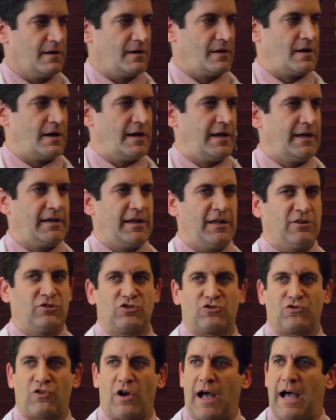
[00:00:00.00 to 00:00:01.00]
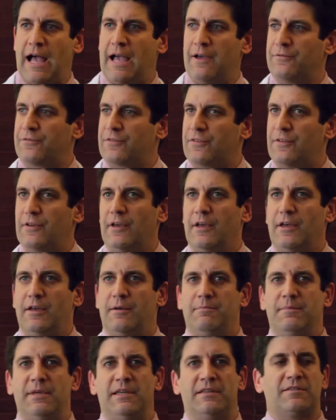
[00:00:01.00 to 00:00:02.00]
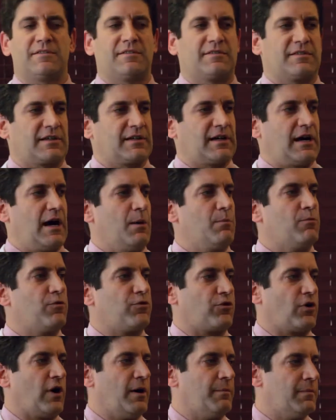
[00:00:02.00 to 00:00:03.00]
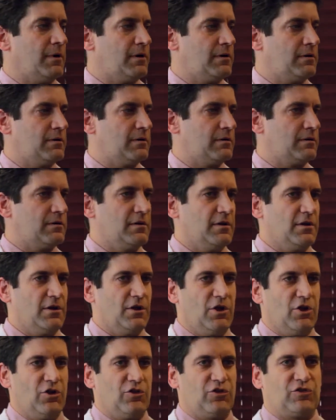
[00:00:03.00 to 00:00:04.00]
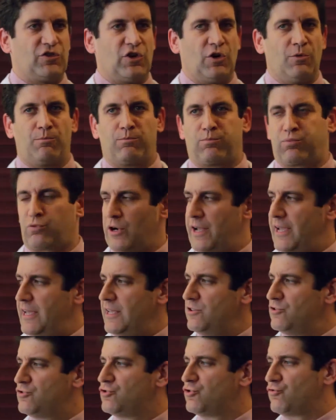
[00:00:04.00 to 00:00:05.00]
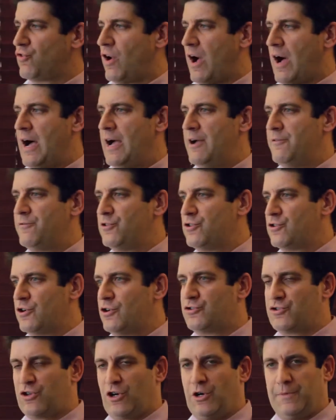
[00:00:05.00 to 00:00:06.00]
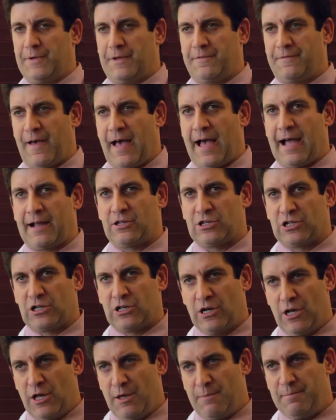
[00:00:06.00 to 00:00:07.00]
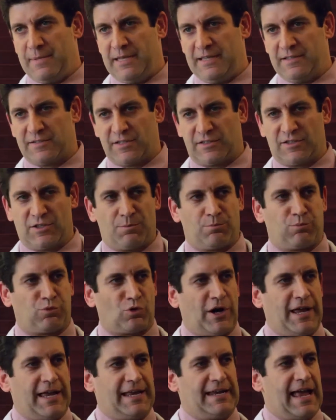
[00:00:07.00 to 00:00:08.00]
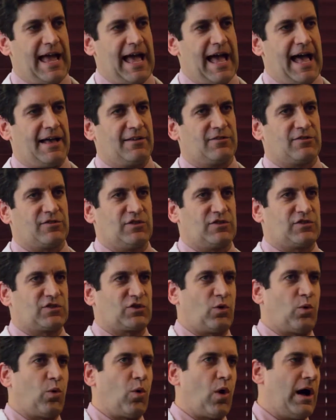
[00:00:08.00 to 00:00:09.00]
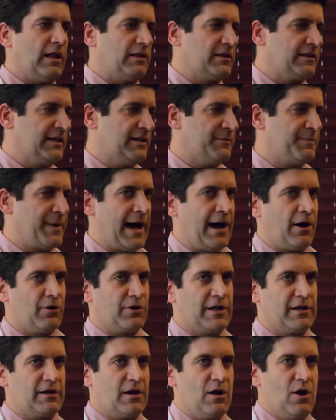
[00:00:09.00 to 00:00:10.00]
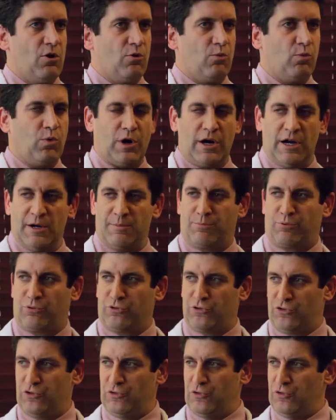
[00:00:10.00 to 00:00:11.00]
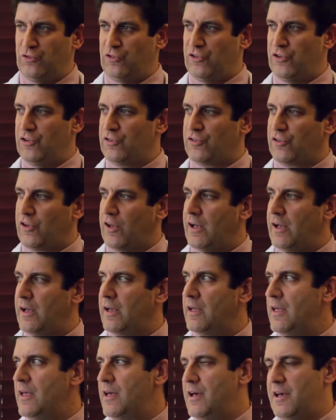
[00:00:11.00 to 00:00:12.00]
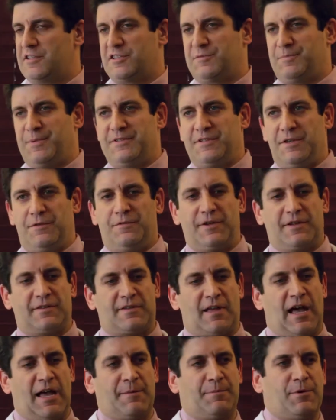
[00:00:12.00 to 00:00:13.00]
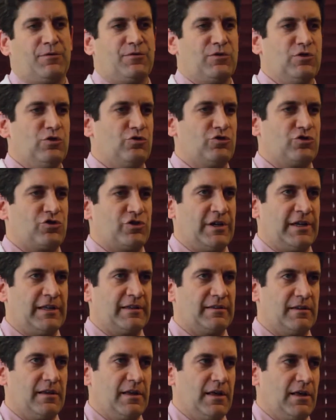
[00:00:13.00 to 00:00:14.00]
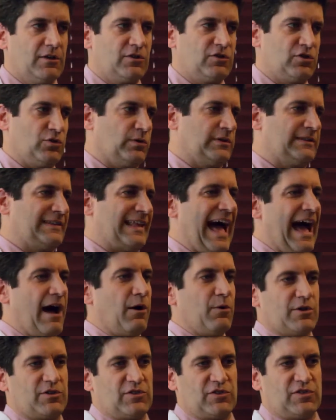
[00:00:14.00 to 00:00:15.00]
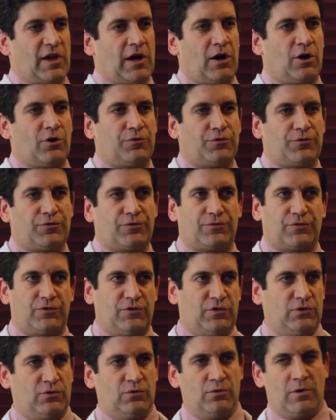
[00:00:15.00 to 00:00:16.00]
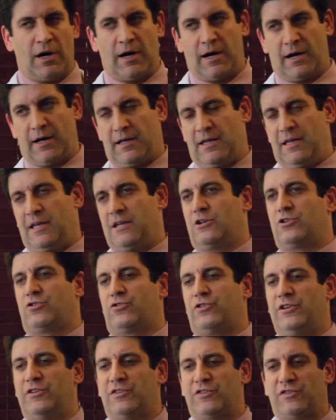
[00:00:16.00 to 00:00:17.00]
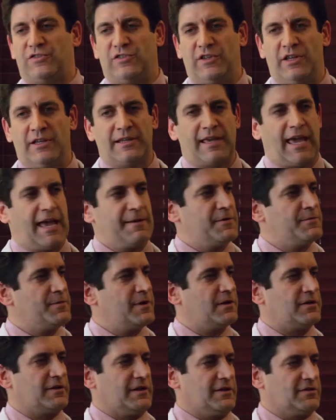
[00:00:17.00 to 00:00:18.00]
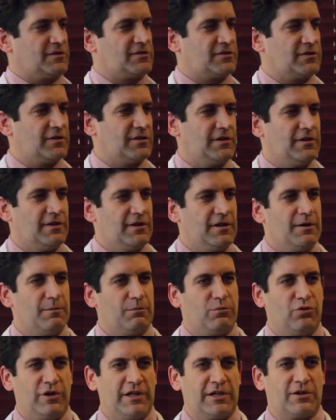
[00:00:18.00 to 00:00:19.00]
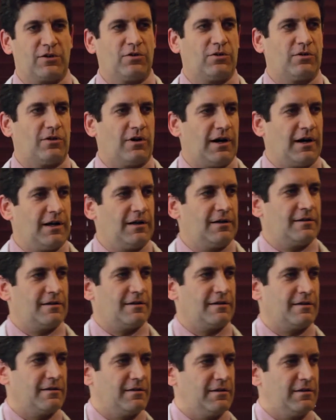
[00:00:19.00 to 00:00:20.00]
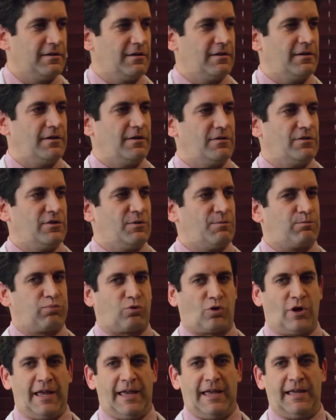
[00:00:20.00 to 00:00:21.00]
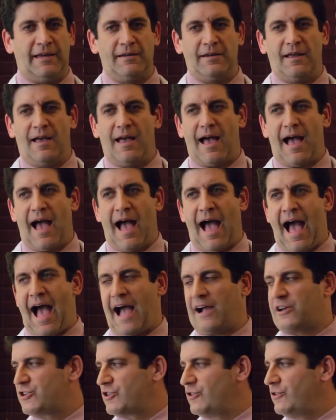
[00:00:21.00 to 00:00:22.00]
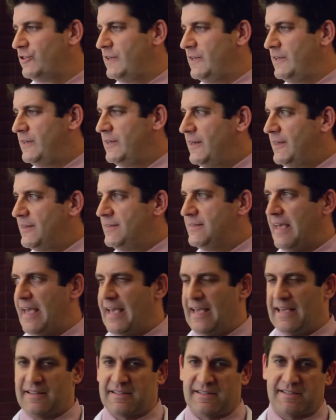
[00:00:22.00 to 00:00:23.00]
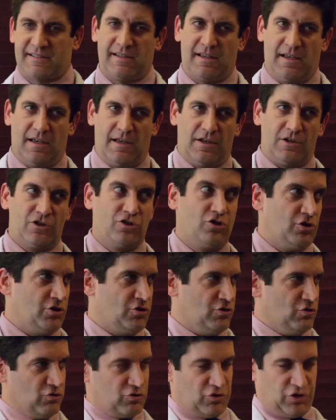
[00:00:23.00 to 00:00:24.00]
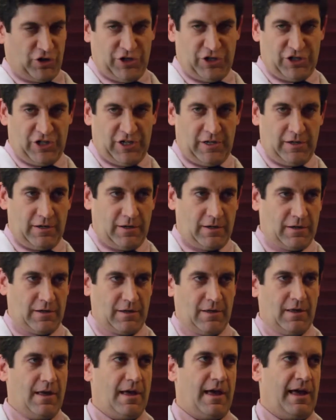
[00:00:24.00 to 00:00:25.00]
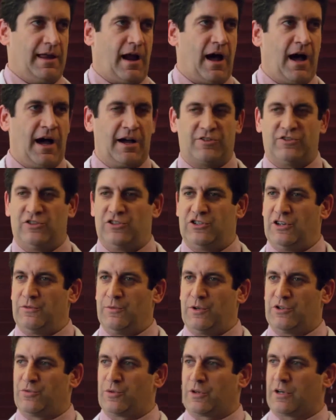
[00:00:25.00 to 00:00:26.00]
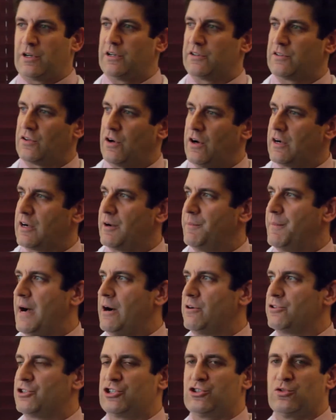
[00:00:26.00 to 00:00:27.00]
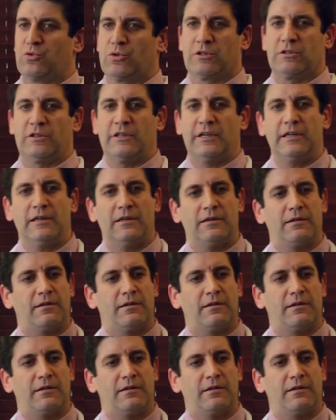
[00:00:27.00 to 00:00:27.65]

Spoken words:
all right? And derived means to come from. So brain-derived neurotropic factor means that the brain has this quality about it where it produces a specific type of nutrient to allow itself to increase in capabilities. Pretty cool, huh? The brain actually takes good nutrition and oxygen, which we're going to talk about shortly,